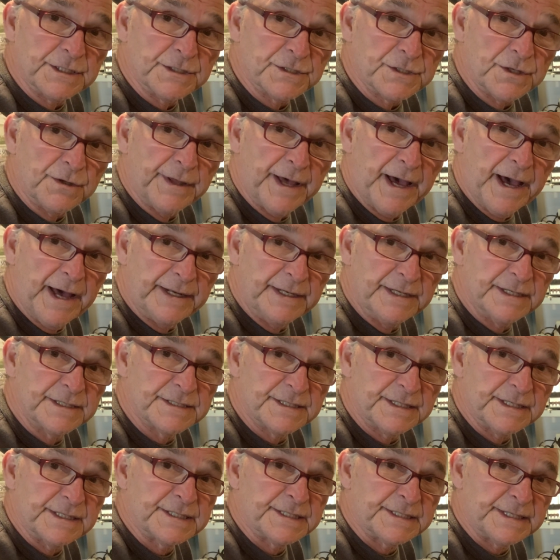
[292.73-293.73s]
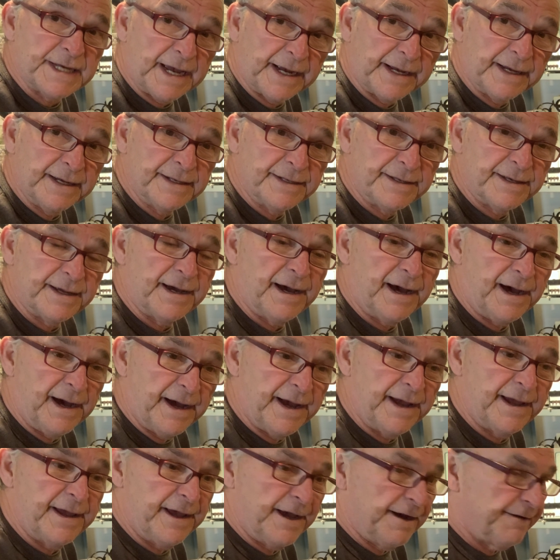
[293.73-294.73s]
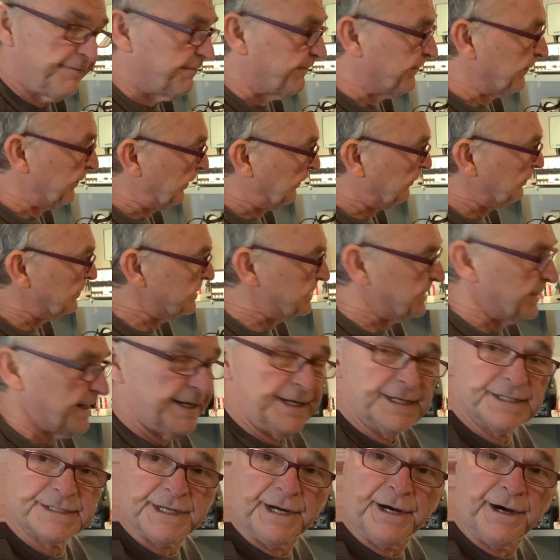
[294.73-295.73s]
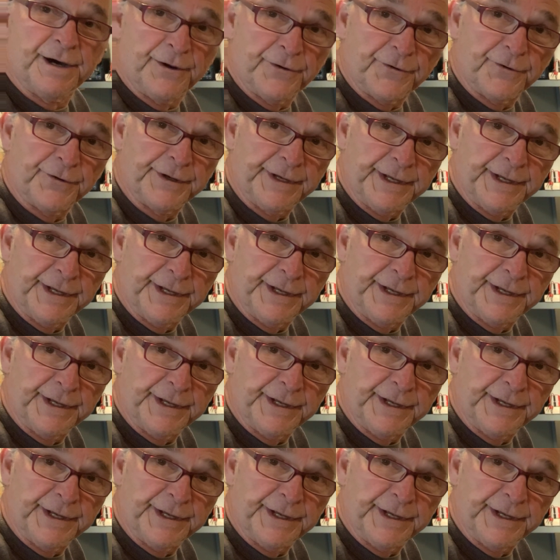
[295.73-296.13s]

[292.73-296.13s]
So that is the second IF frequency, is 100